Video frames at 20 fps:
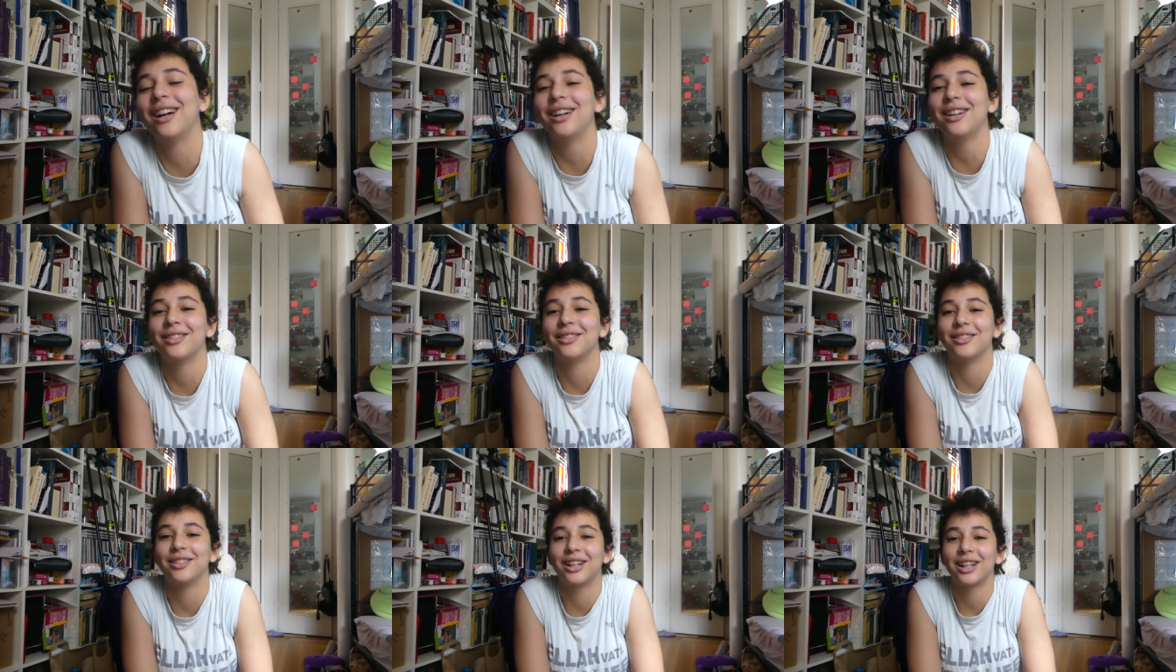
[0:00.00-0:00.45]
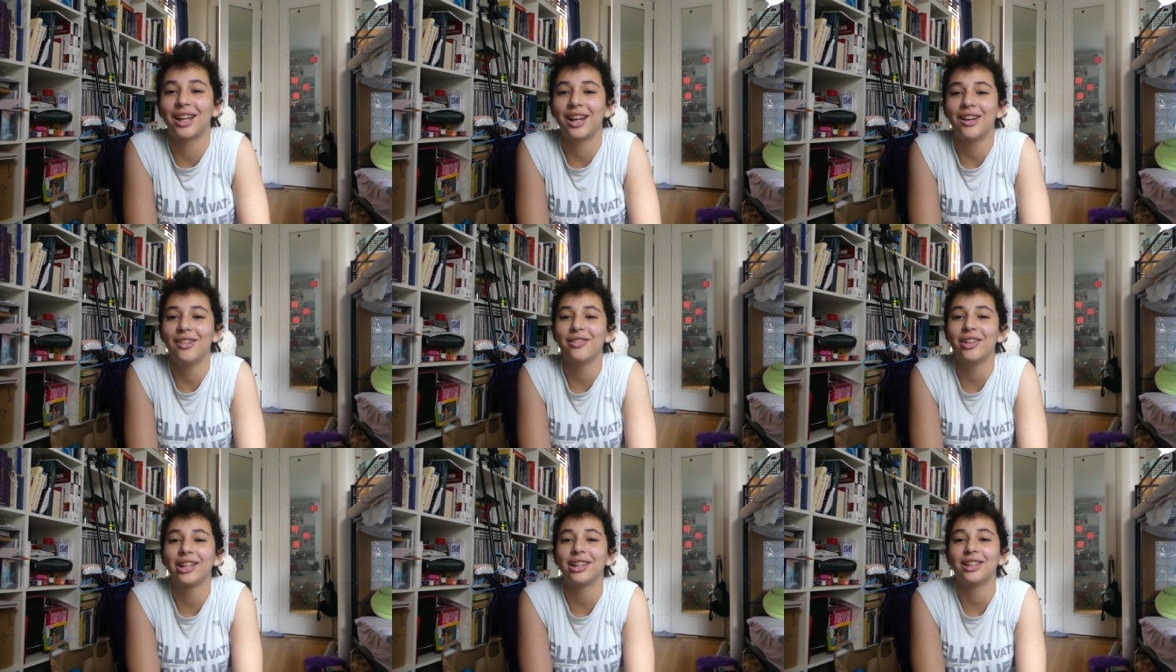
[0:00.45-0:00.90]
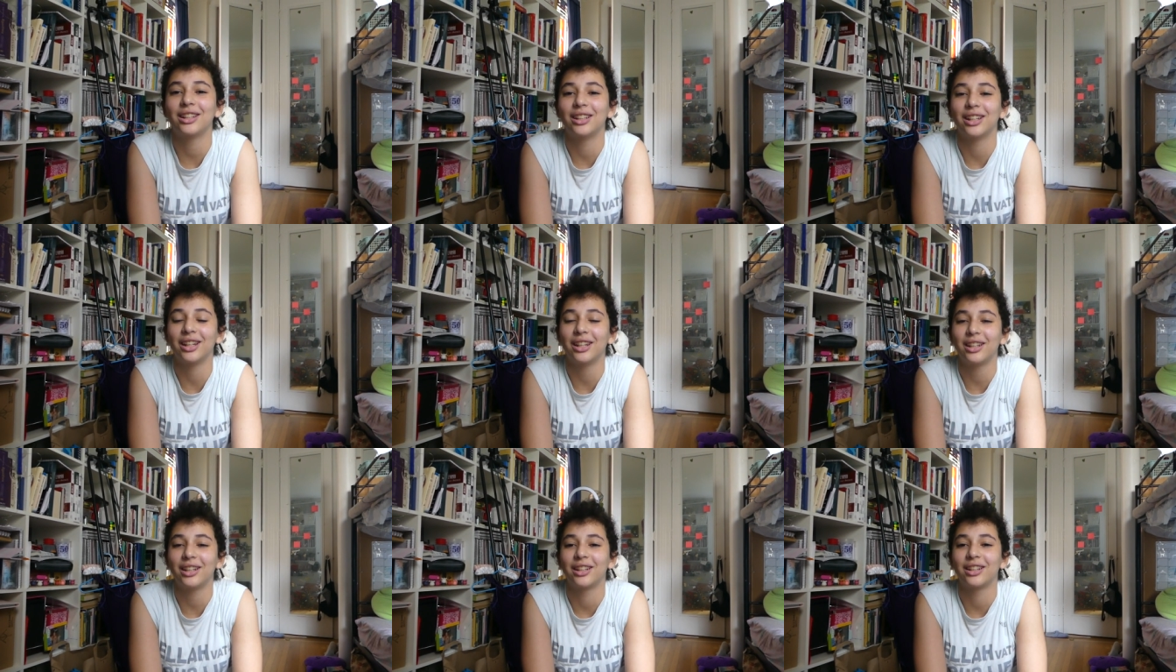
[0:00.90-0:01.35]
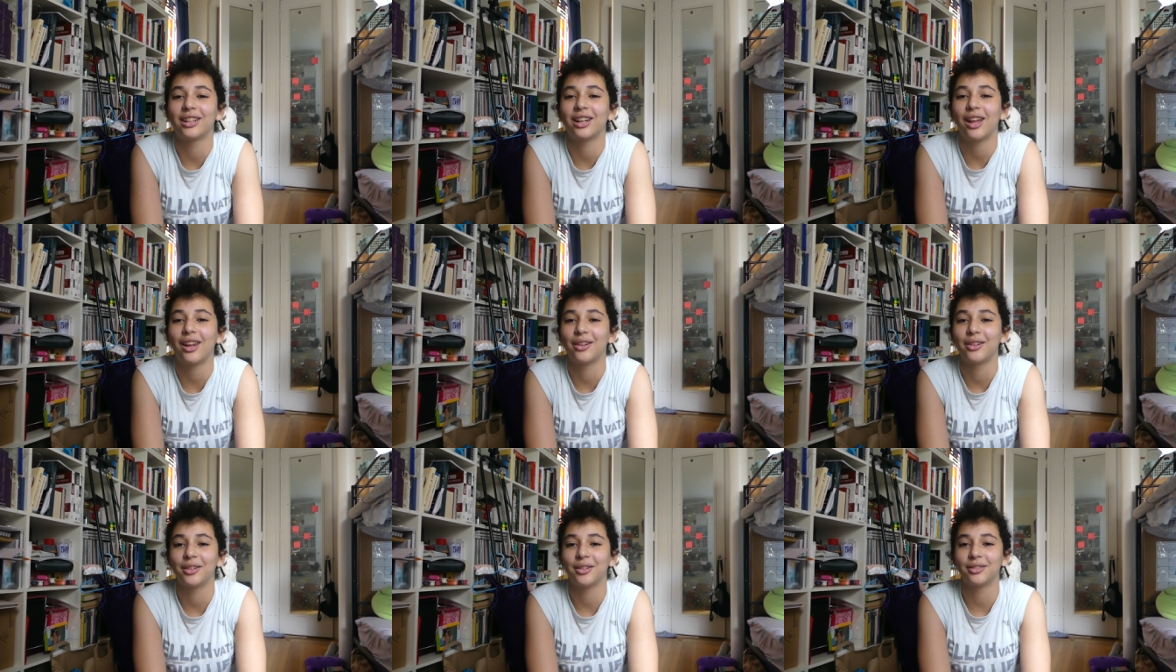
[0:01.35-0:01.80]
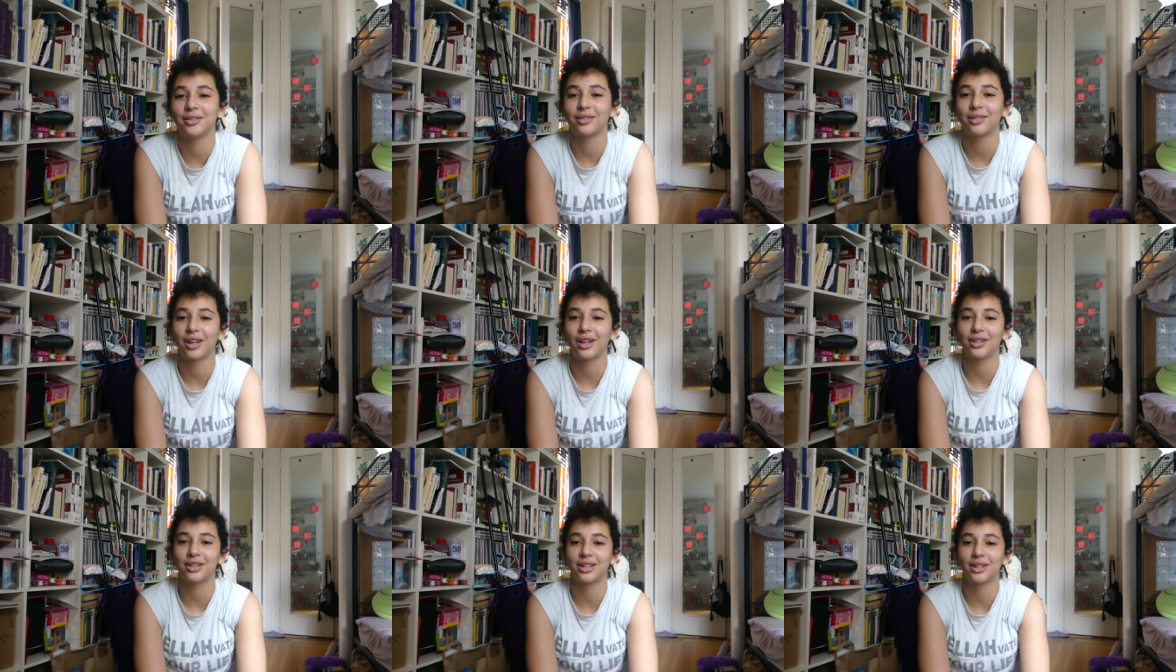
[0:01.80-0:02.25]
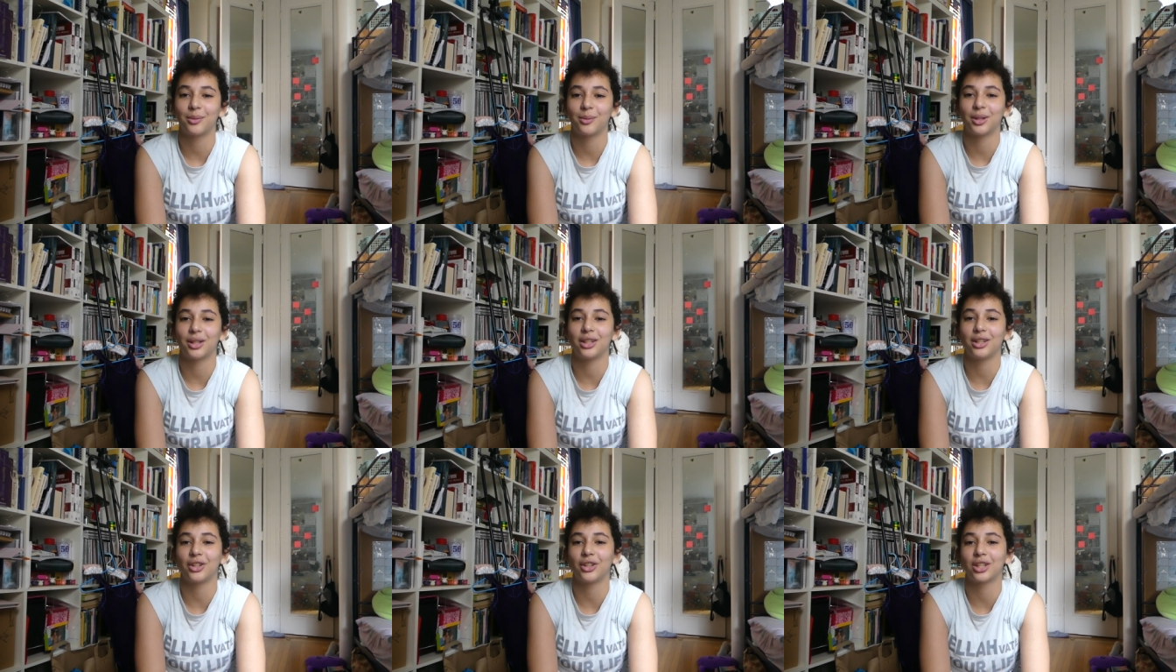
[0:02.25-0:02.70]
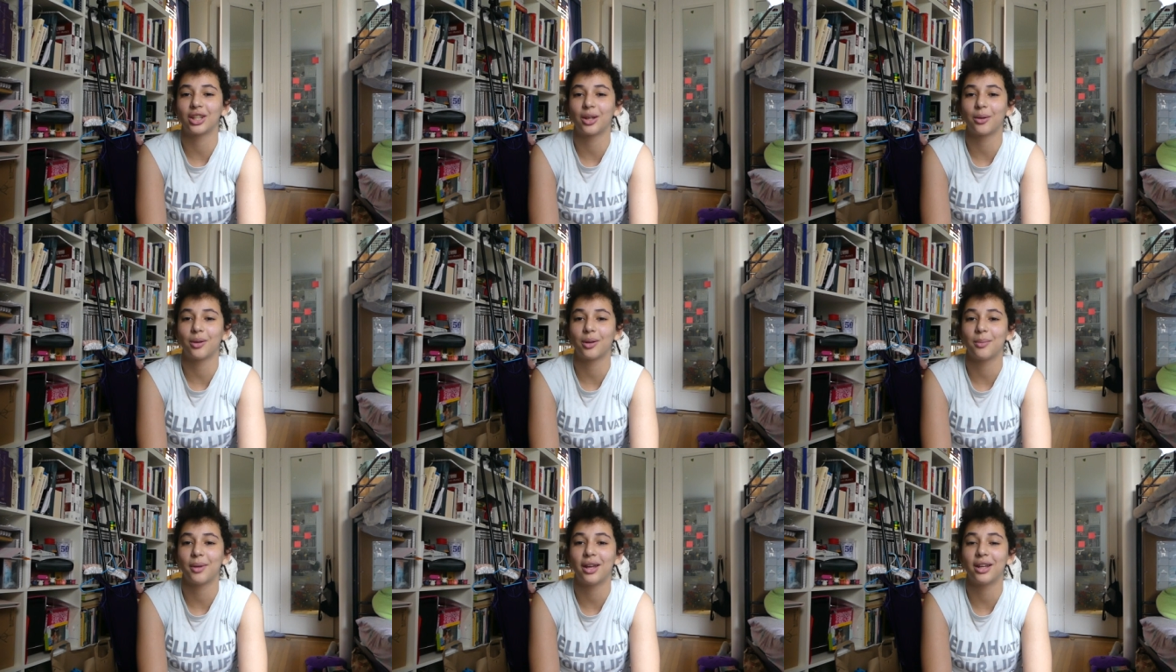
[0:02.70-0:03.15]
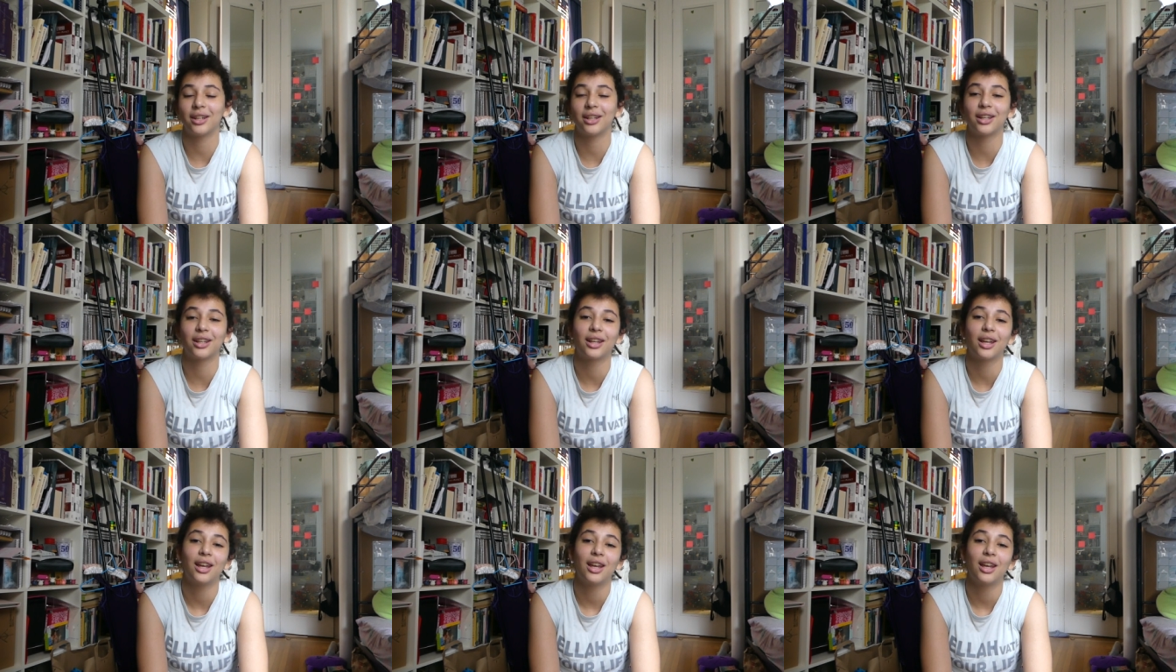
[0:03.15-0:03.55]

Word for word: Oh, I kind of like the lighting. I don't know. I'll see what it looks like when I'm editing.